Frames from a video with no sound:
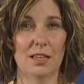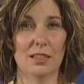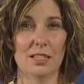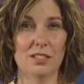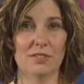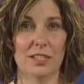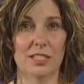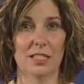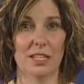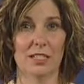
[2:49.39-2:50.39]
These flight
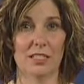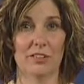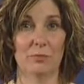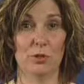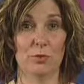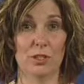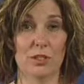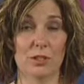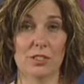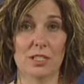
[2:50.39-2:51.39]
attendants have moved with
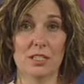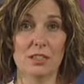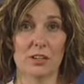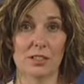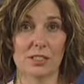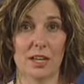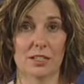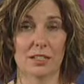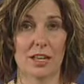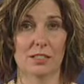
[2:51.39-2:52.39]
those in their assigned
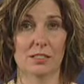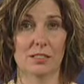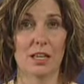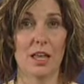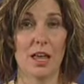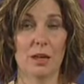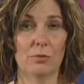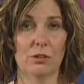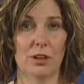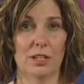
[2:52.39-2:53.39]
classes and
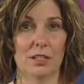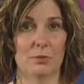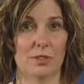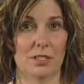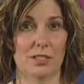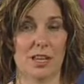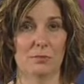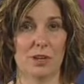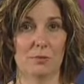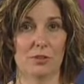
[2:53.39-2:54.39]
were credited with the same
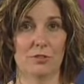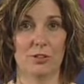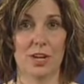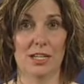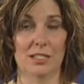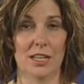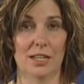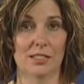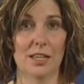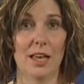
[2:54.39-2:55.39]
number of training
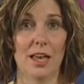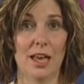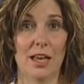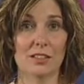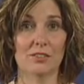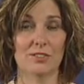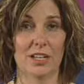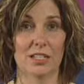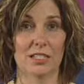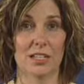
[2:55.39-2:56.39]
days as the
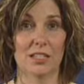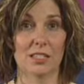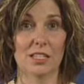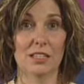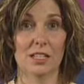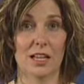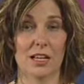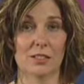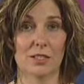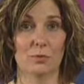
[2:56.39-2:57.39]
flight attendants in the
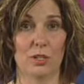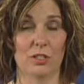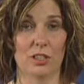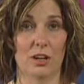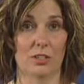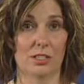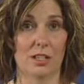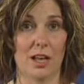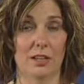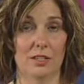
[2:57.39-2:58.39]
class in which they are
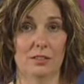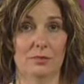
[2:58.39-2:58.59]
slotted.